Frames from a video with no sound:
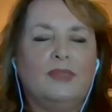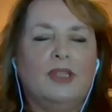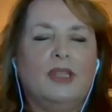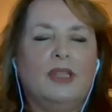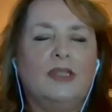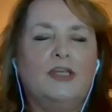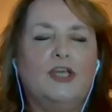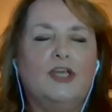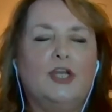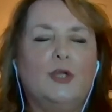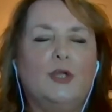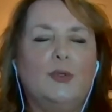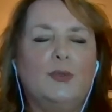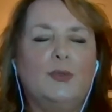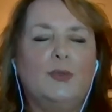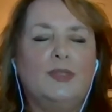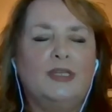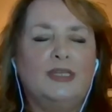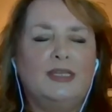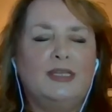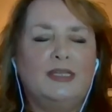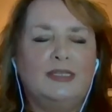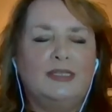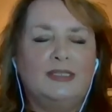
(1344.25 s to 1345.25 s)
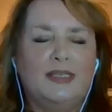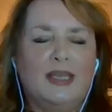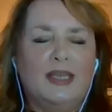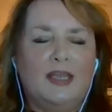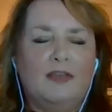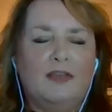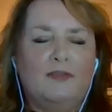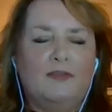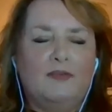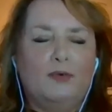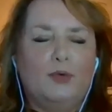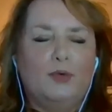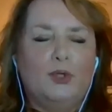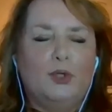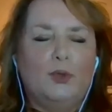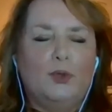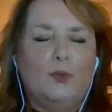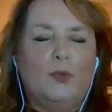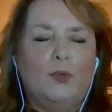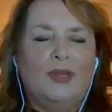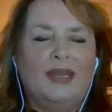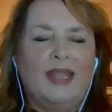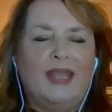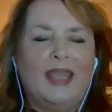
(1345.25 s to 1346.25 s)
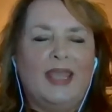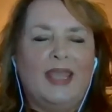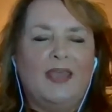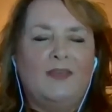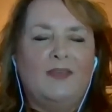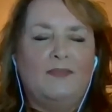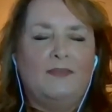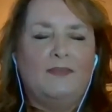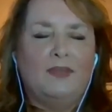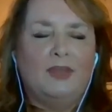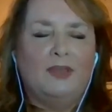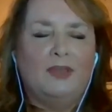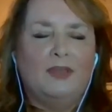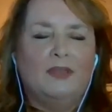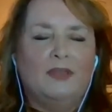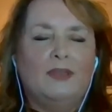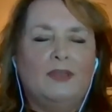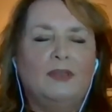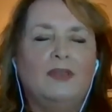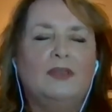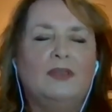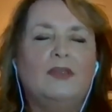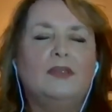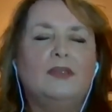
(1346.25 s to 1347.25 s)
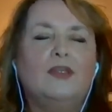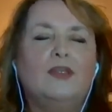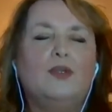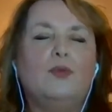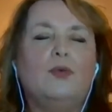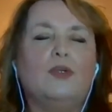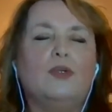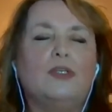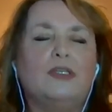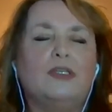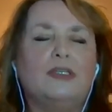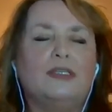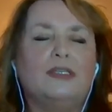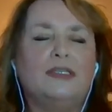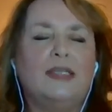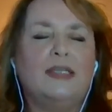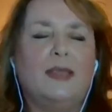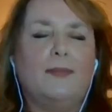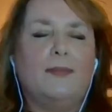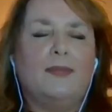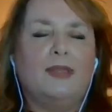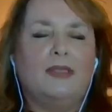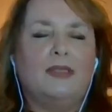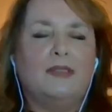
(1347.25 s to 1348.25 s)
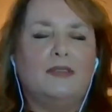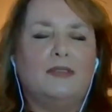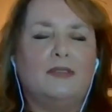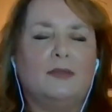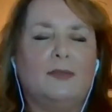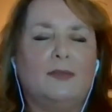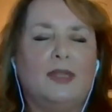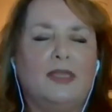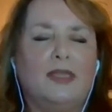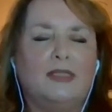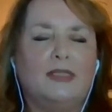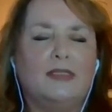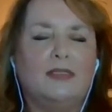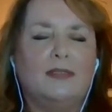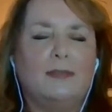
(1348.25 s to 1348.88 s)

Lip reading: And know that it is there for you whenever you want to tap into it.